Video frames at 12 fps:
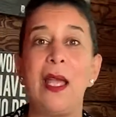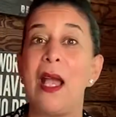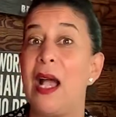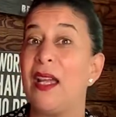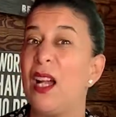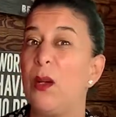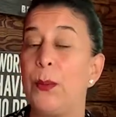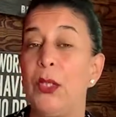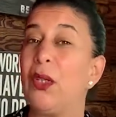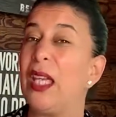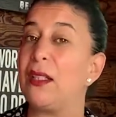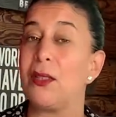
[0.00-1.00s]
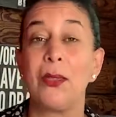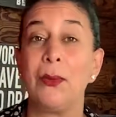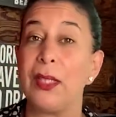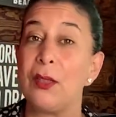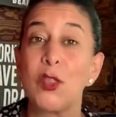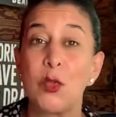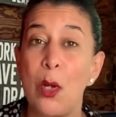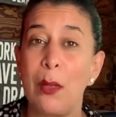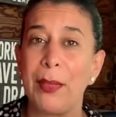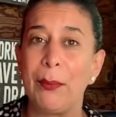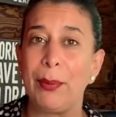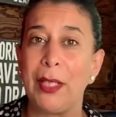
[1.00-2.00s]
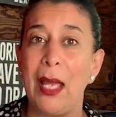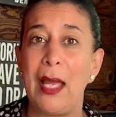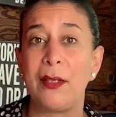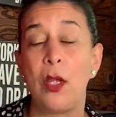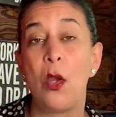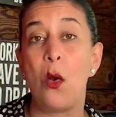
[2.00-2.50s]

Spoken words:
I help you get into an installment plan